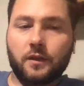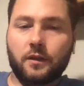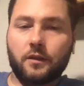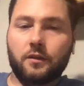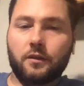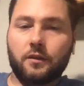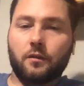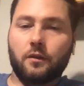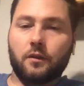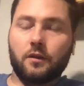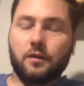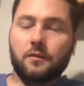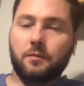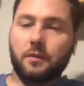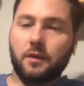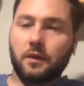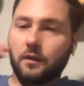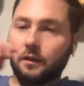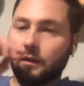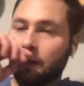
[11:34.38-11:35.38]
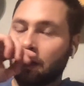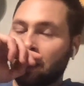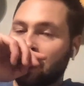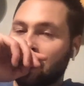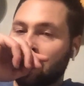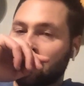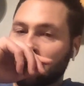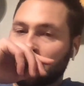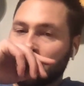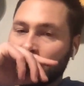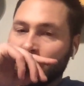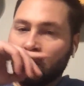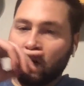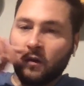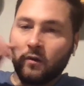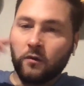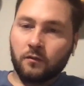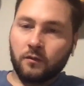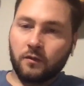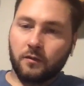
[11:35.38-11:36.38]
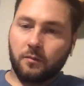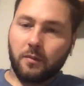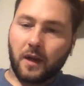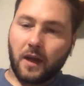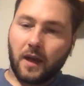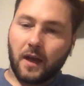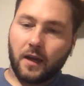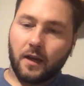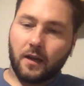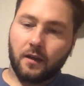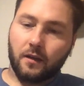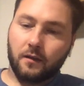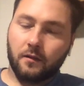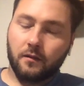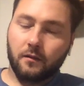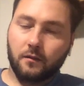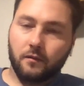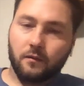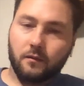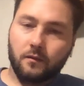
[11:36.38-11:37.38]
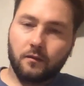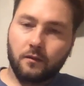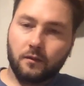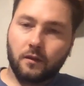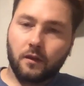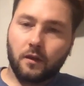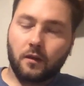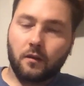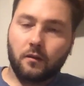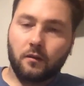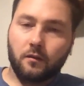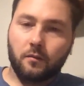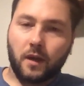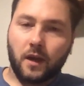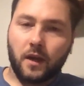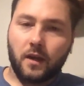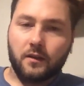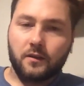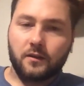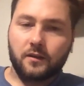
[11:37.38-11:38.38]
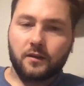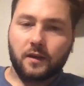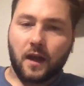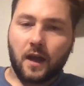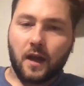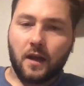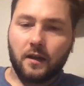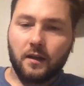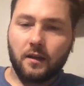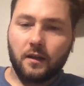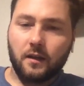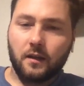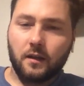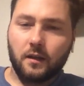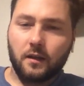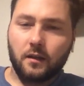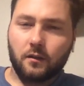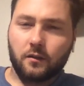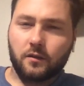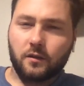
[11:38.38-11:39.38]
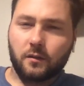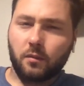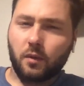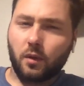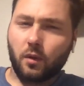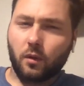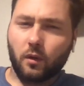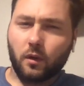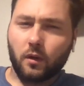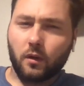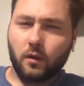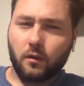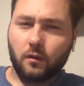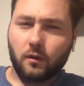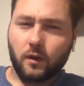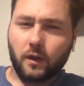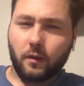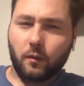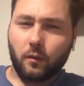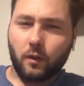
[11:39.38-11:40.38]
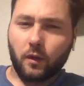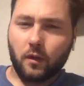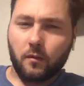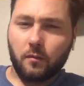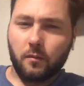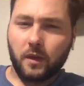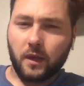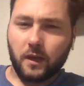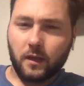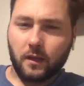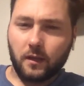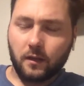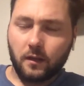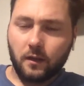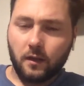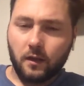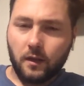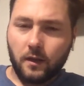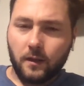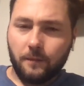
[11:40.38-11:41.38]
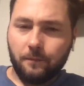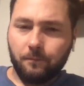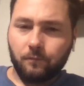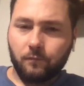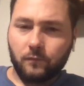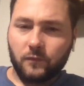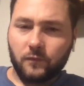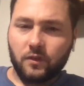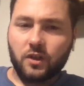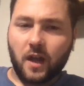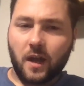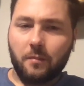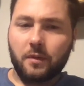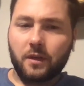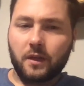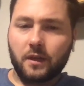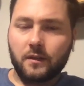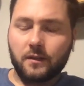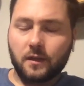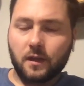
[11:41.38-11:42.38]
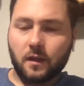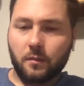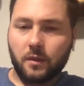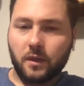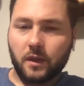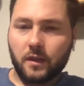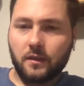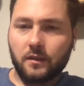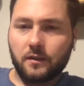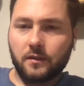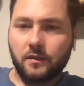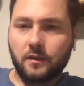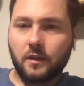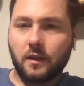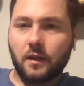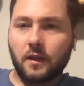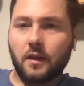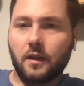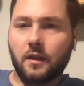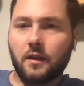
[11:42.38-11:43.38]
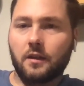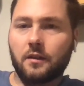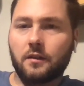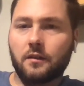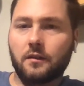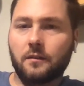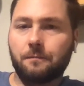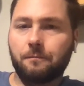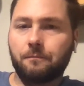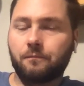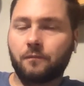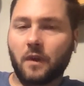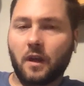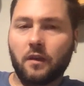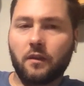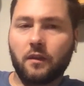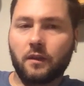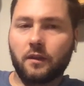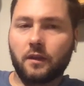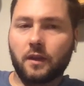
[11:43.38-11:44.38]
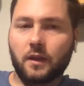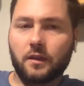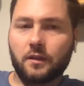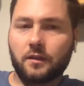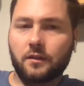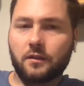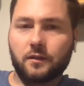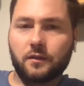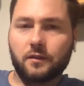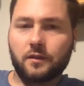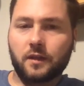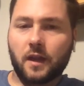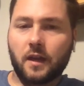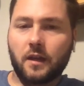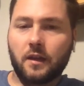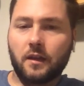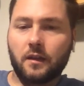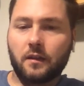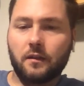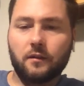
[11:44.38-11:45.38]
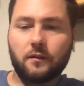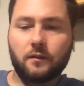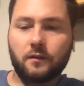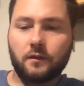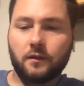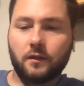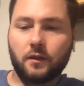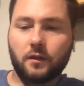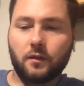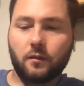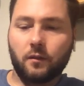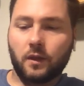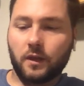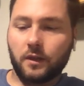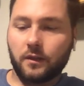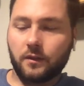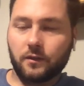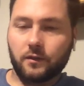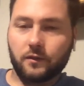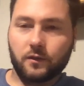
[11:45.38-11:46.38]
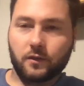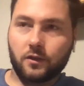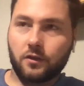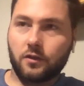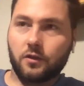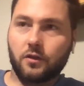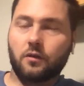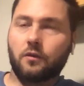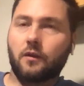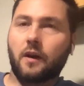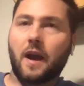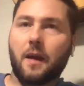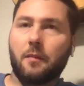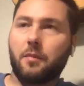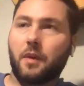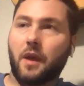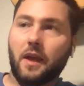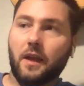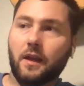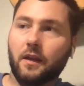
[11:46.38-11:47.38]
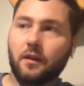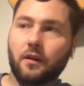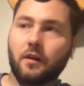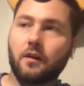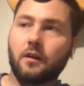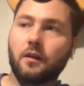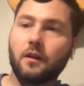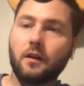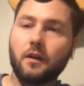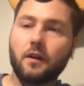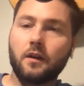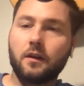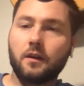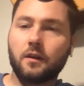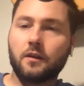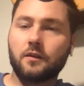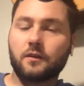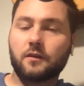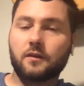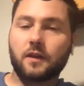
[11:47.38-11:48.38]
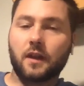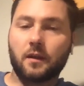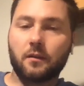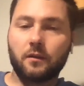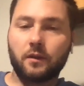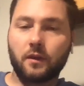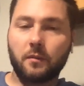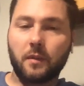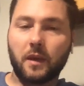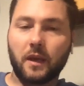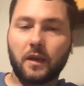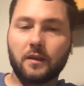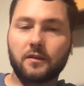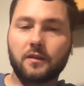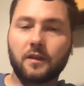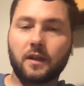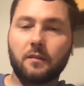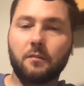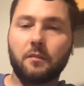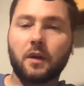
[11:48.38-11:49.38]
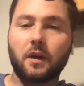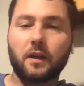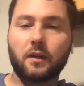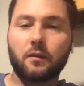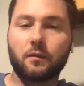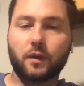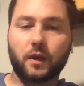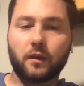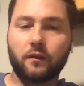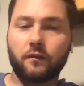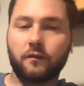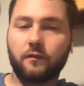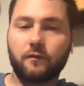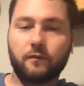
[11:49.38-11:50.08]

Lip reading: doors, but they're owned by Asahi or Sapporo, like one of the big Japanese companies, and I think they just decided, you know what, just to scrap Anchor because it's not really making us any money, and we're gonna,